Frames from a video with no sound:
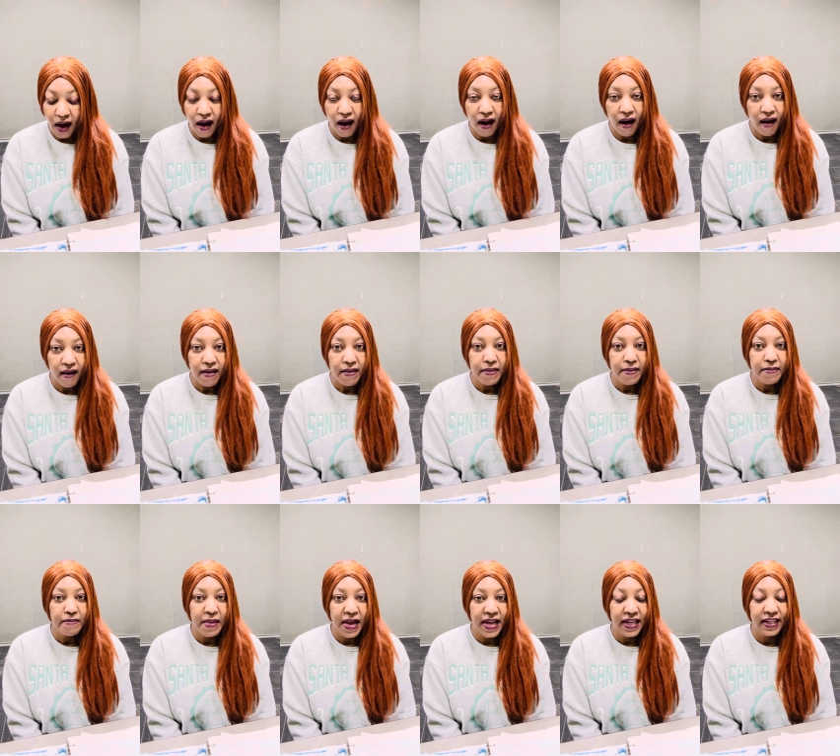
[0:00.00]
are
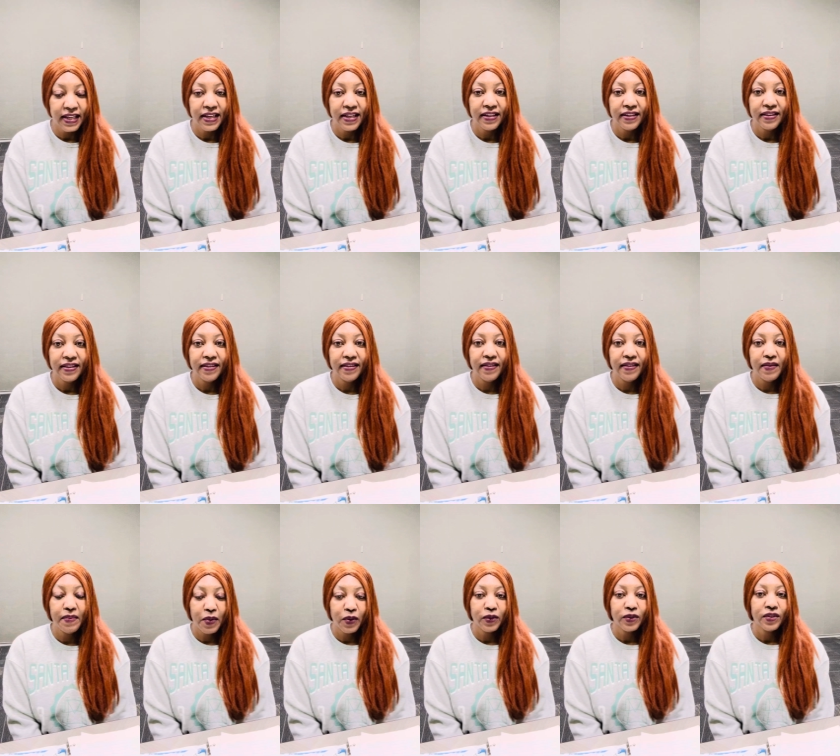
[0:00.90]
making the
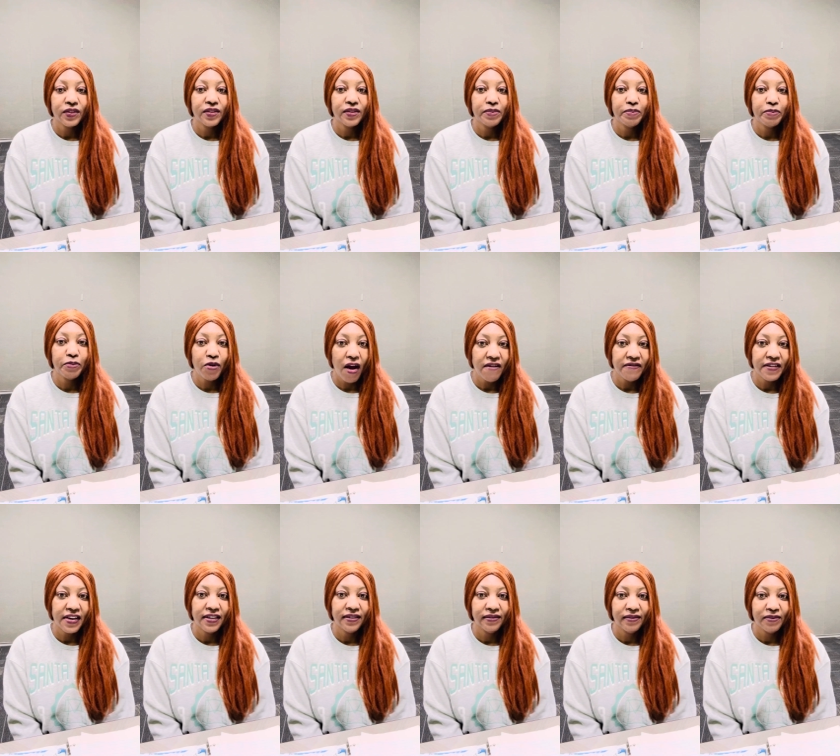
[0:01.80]
most profit,
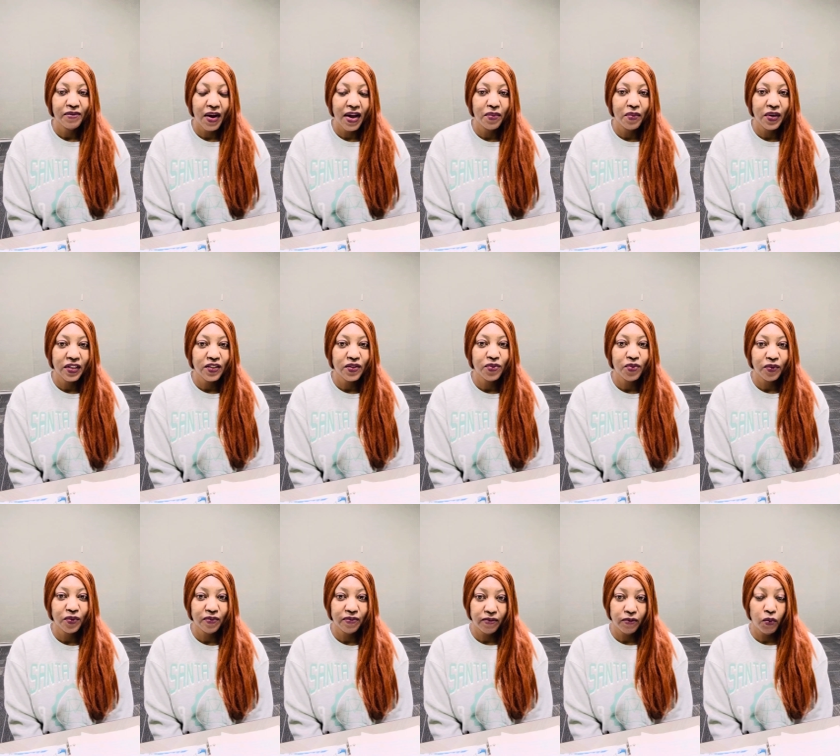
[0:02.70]
right? Which
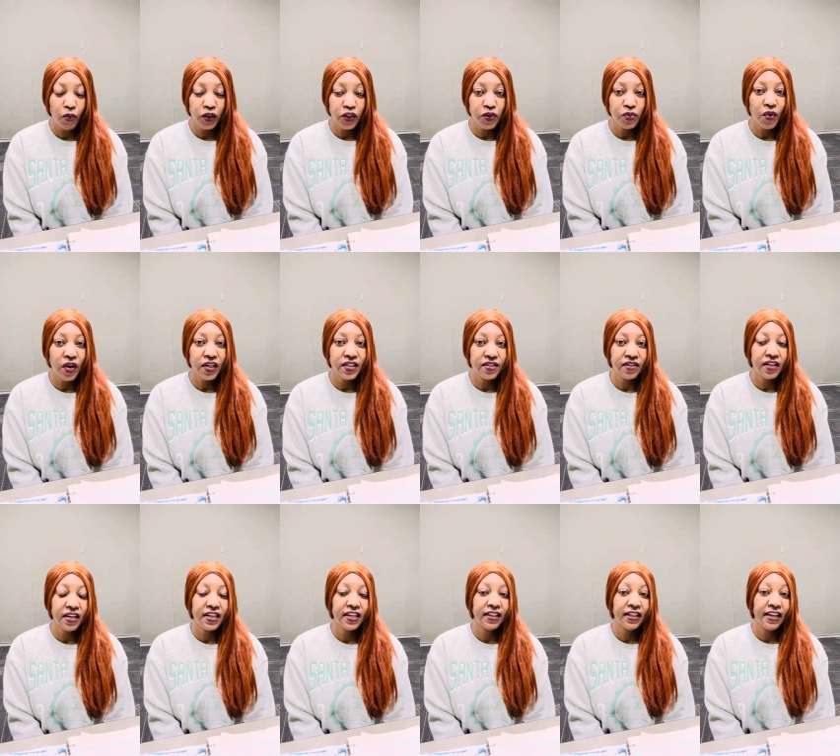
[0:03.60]
ones are
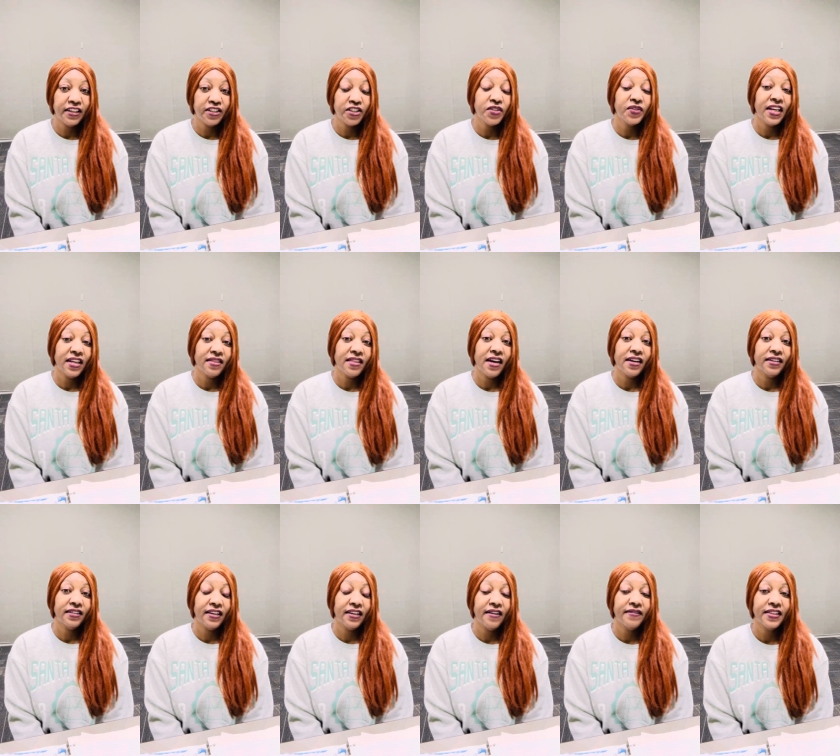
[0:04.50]
going to let you get that
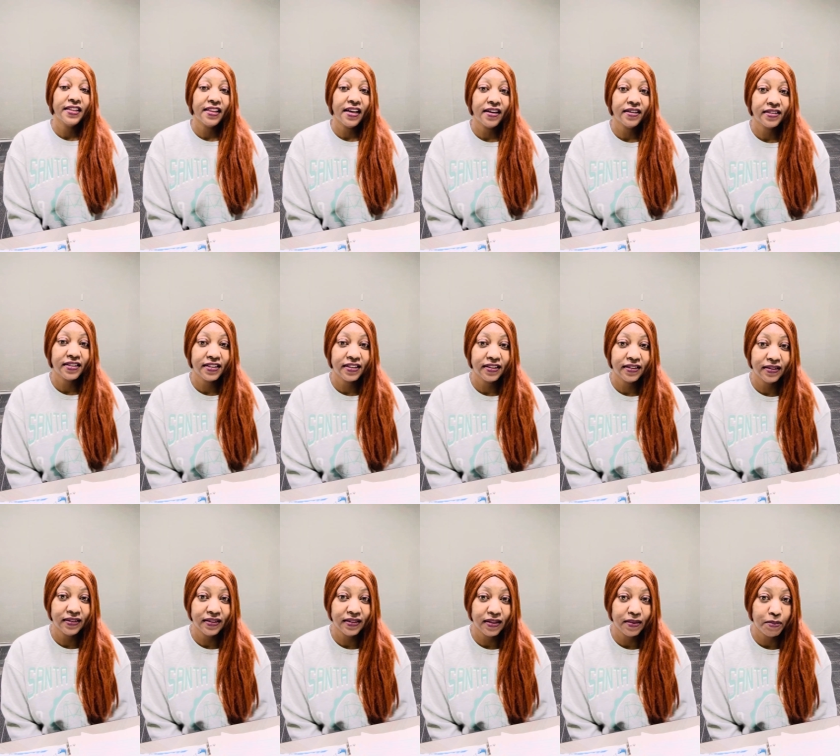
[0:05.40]
11,000
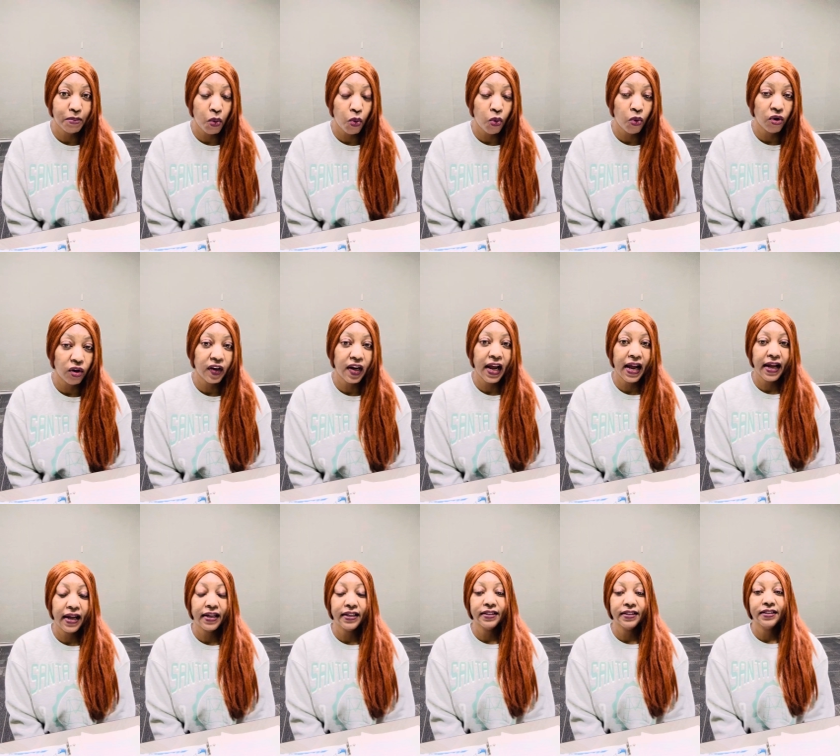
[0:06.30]
more,
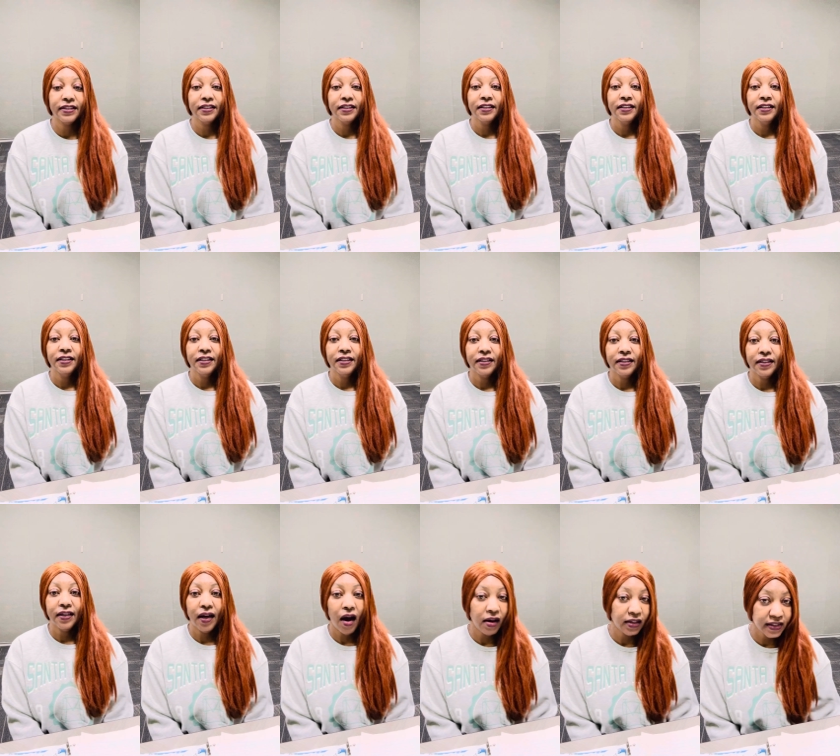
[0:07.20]
and
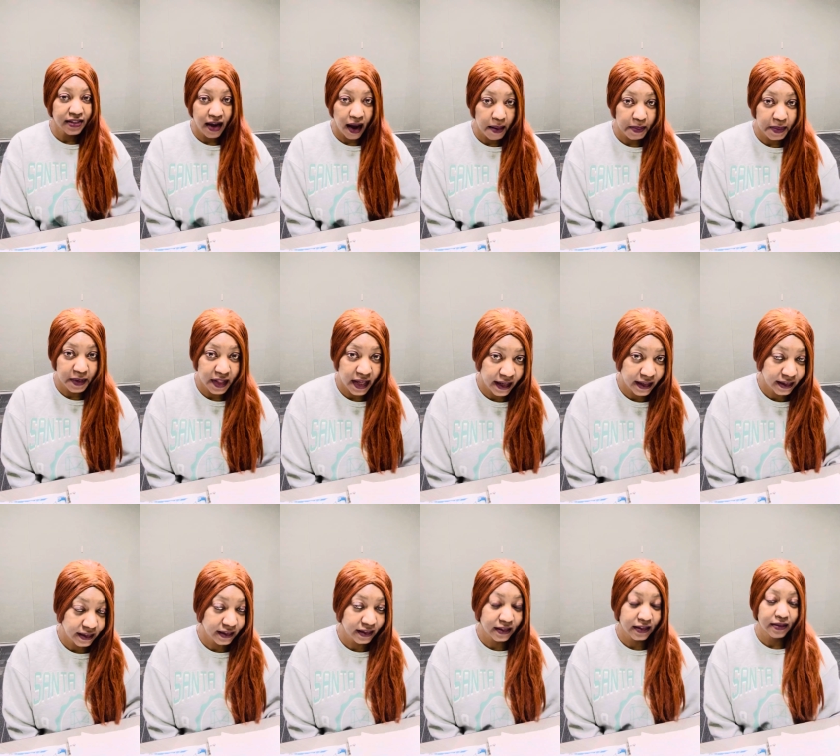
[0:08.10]
on top of that,
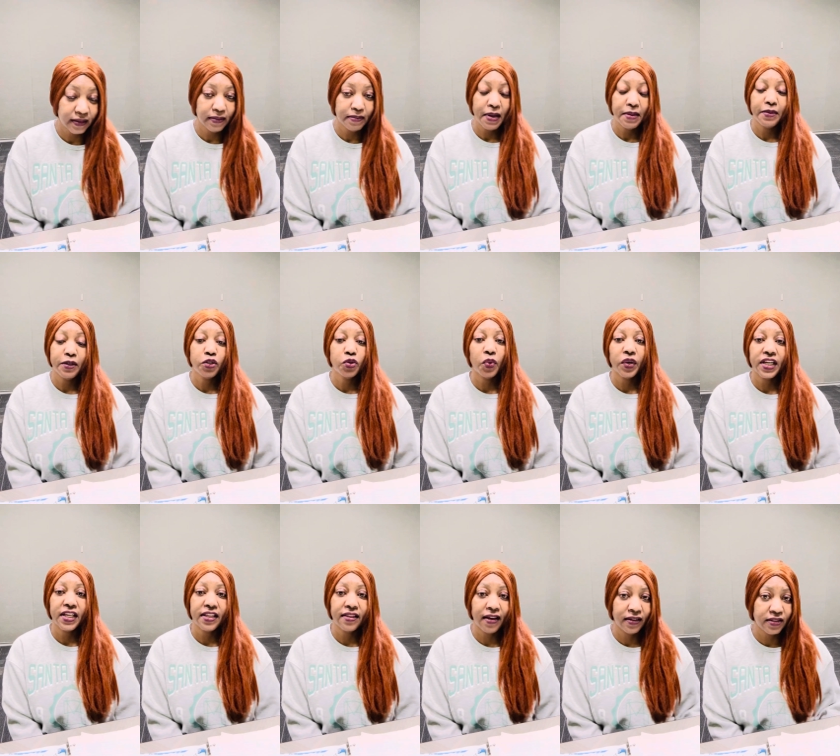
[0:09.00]
maybe
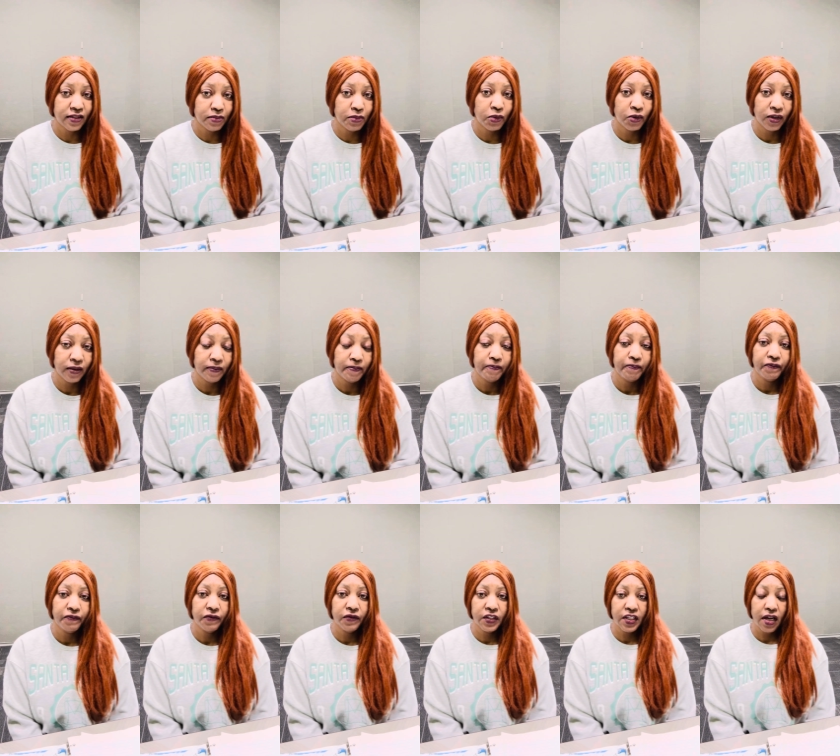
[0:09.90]
20,000 more
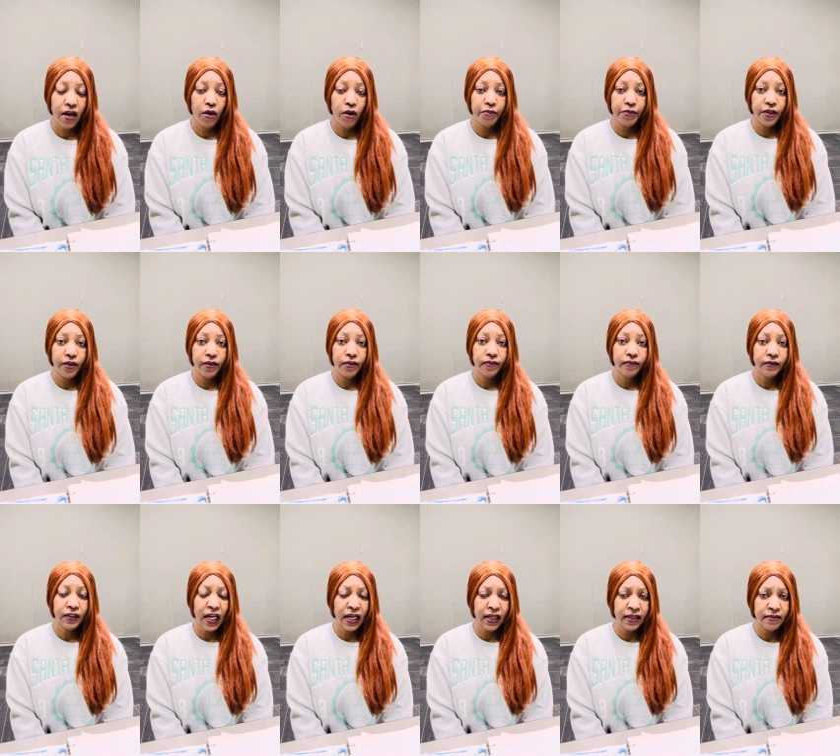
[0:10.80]
to help you
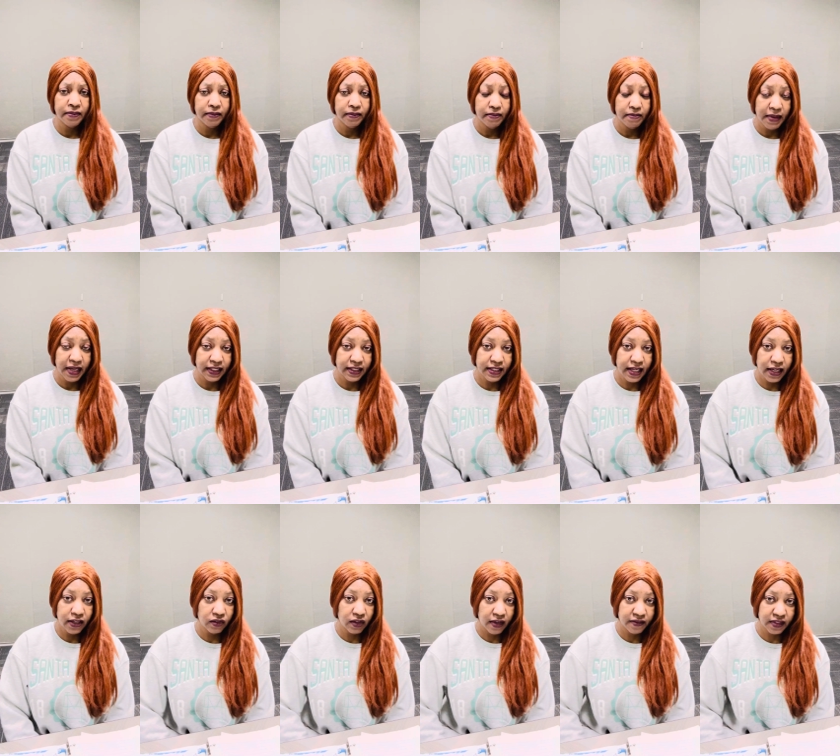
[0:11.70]
not maintain
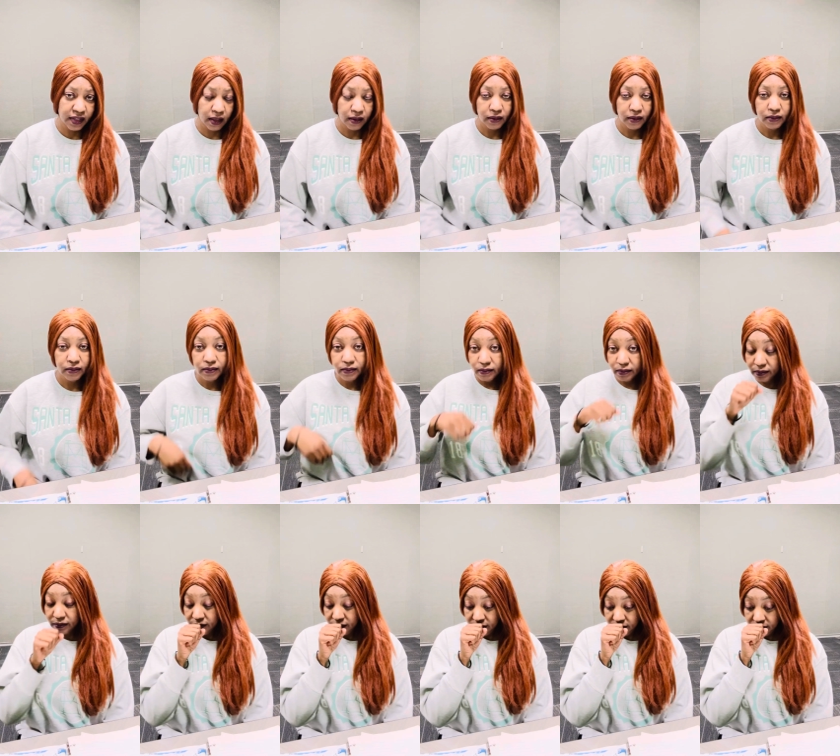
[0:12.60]
your lifestyle,
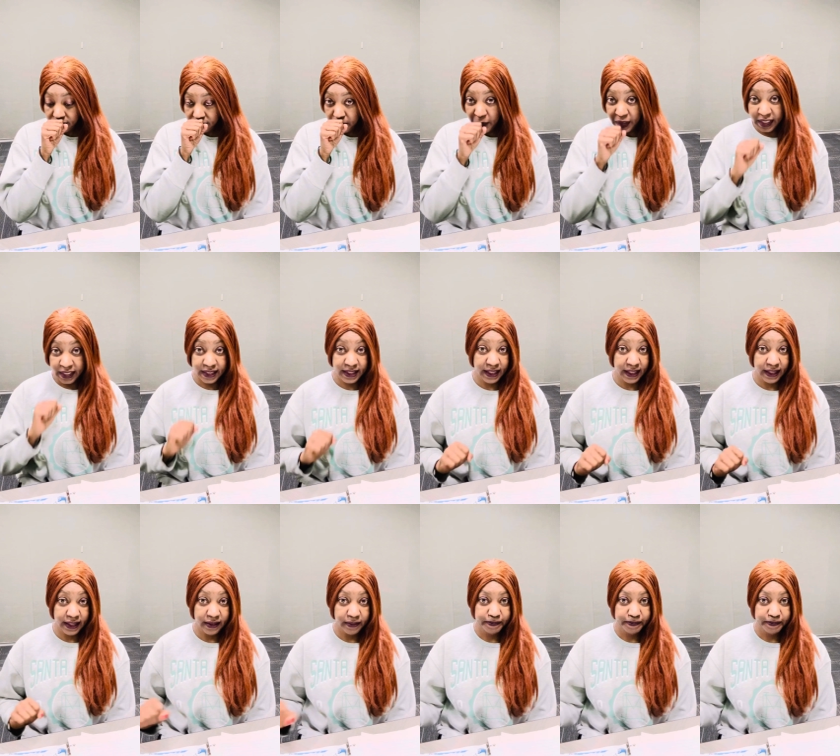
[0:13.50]
but exceed it.